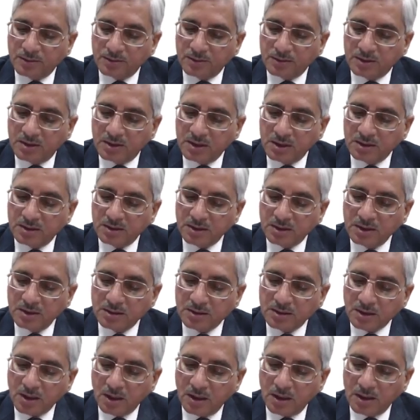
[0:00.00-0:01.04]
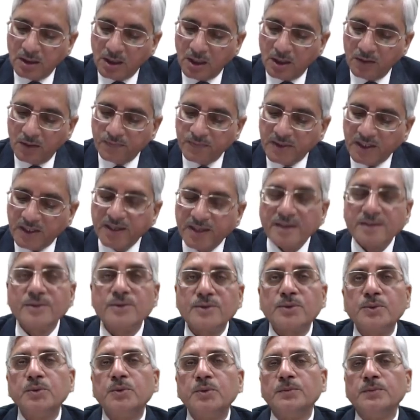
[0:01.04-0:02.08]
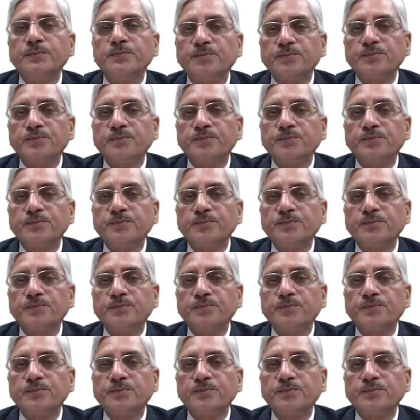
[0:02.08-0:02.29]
this is of rank 2.